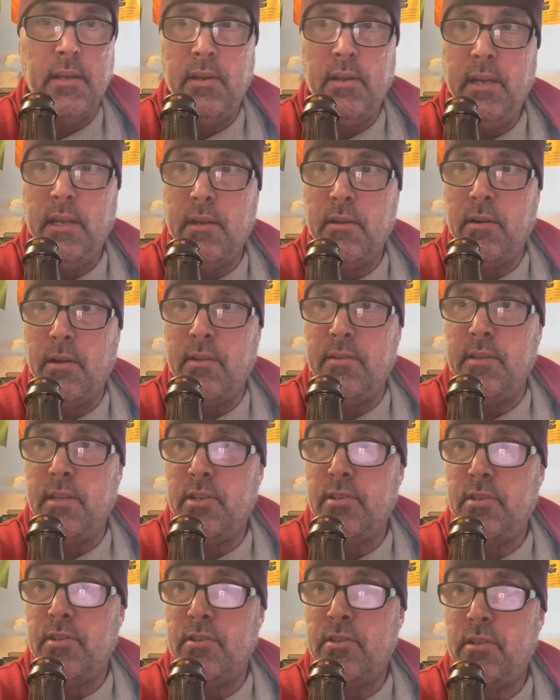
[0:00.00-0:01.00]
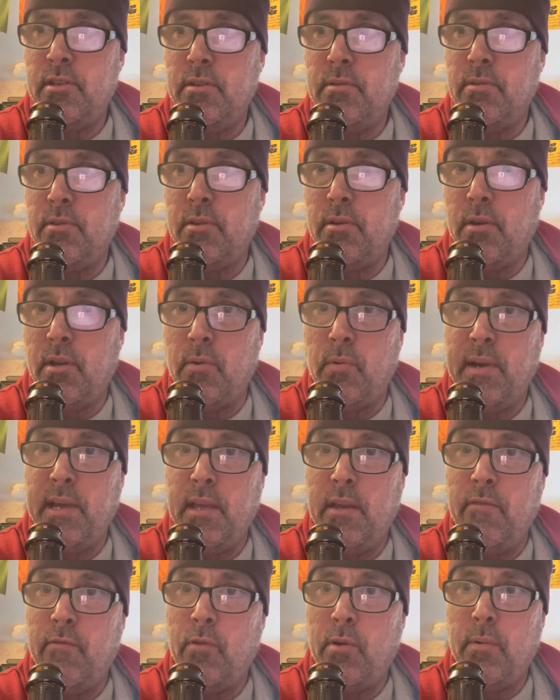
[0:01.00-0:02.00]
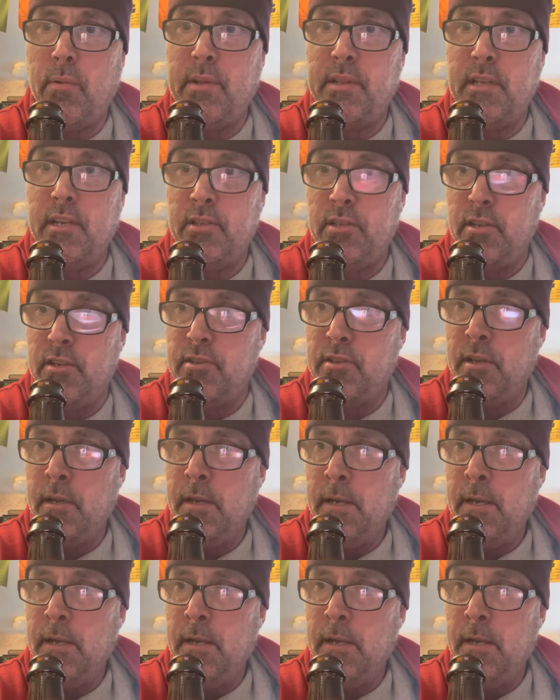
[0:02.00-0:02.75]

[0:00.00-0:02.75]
You can get it on dishes too, and the only way you avoid it with dishes